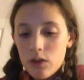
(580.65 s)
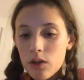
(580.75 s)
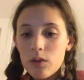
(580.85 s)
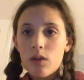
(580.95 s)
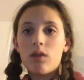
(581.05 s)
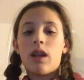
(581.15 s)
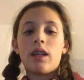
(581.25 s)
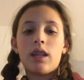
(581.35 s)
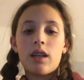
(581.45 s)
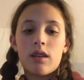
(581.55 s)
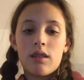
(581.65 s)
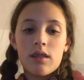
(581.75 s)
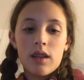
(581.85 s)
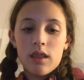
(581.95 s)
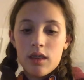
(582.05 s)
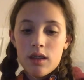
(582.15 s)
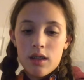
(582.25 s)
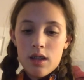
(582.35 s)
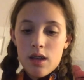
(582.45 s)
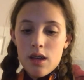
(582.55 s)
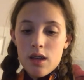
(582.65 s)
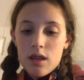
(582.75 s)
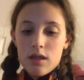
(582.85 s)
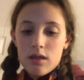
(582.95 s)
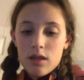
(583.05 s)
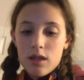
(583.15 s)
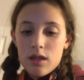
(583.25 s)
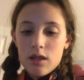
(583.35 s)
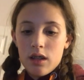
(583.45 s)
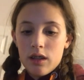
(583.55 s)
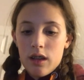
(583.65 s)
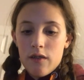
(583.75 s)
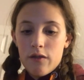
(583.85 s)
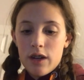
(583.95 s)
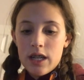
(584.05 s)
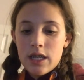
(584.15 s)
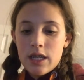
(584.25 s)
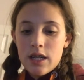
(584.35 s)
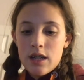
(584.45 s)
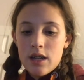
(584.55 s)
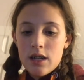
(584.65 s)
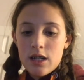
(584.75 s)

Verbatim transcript: also don't like it because, like, the, so this leaf right here,